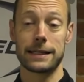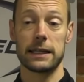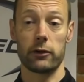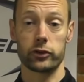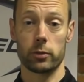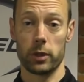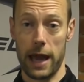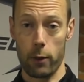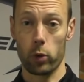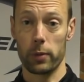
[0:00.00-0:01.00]
Now, some of
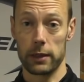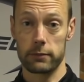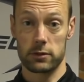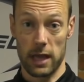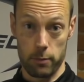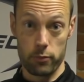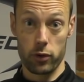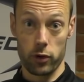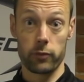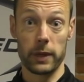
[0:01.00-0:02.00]
that will be
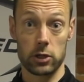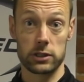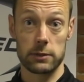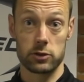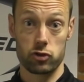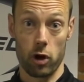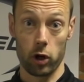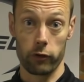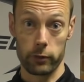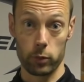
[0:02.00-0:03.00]
improved because he's
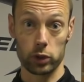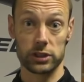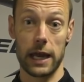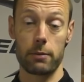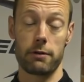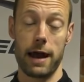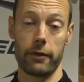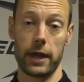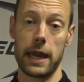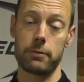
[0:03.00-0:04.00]
stronger and more stable around
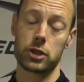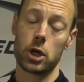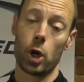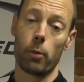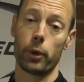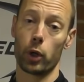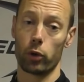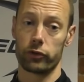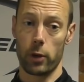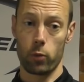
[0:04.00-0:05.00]
the hips, but
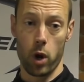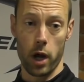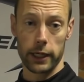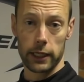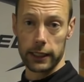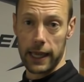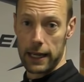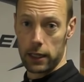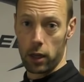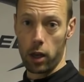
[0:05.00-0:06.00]
also working and
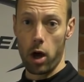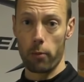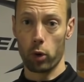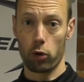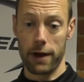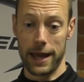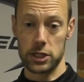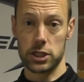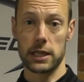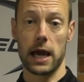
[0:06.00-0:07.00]
getting a lot more
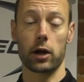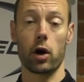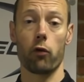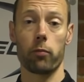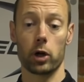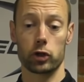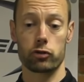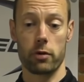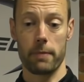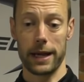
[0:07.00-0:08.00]
range in that golf
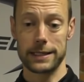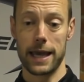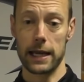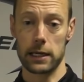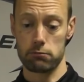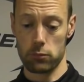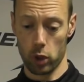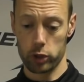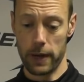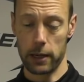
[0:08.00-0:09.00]
posture and maintaining
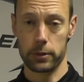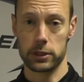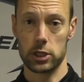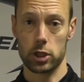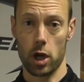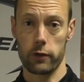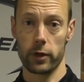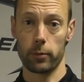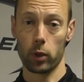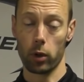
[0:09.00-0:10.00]
much better position over the
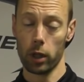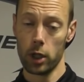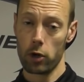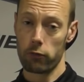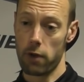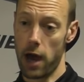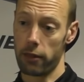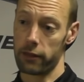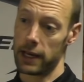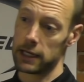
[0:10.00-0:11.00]
ball rather
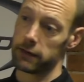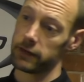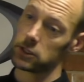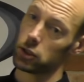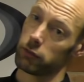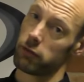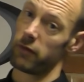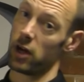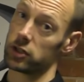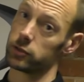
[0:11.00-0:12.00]
than any of his sort of
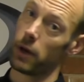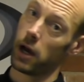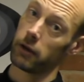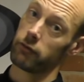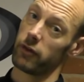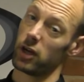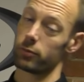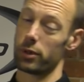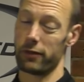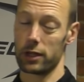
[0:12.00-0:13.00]
reverse spine, reverse
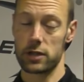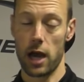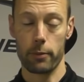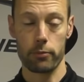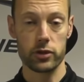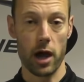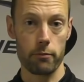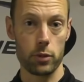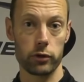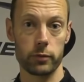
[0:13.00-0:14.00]
pivot type
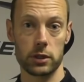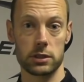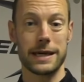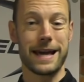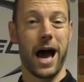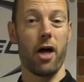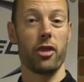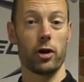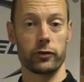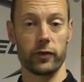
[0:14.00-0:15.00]
movements and
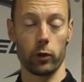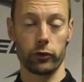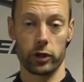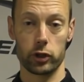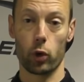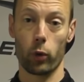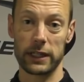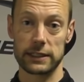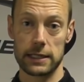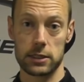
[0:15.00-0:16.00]
those faults that
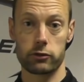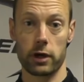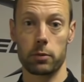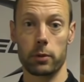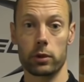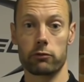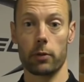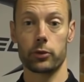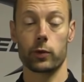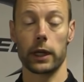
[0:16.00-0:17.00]
always tend to creep in with
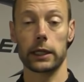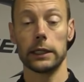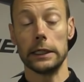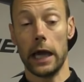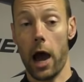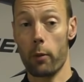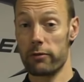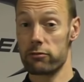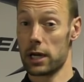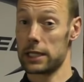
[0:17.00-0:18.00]
Rob's swing. And
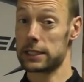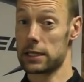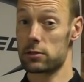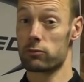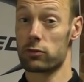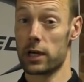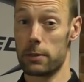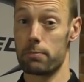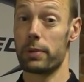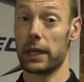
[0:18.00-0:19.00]
we've really seen some
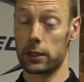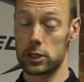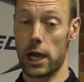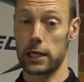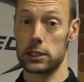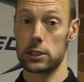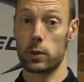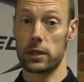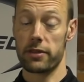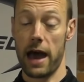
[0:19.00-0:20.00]
really big changes
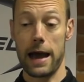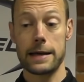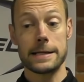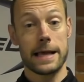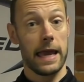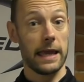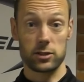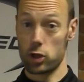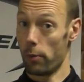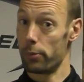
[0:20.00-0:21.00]
with that. It's
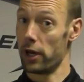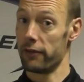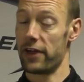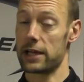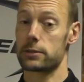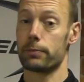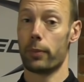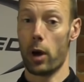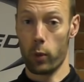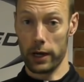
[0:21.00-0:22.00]
not perfect,
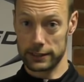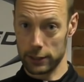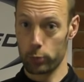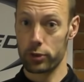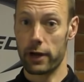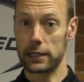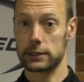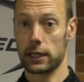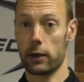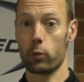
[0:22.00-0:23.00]
but we're still
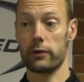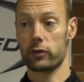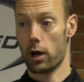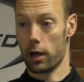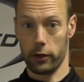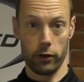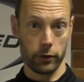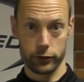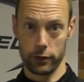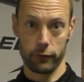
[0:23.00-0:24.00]
progressing it. We've got another
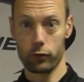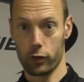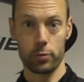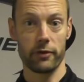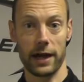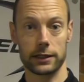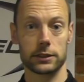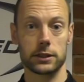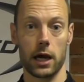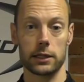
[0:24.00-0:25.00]
sort of group of
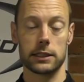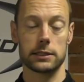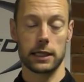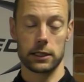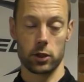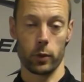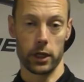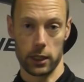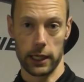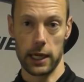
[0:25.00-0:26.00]
exercises, things that we're
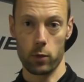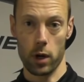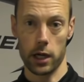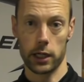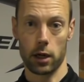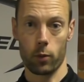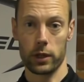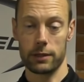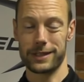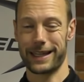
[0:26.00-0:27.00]
going to keep working on with
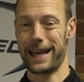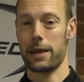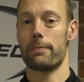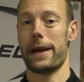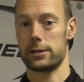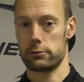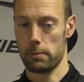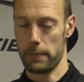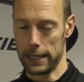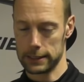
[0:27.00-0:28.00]
him to get it better
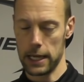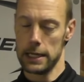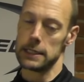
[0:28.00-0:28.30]
and better.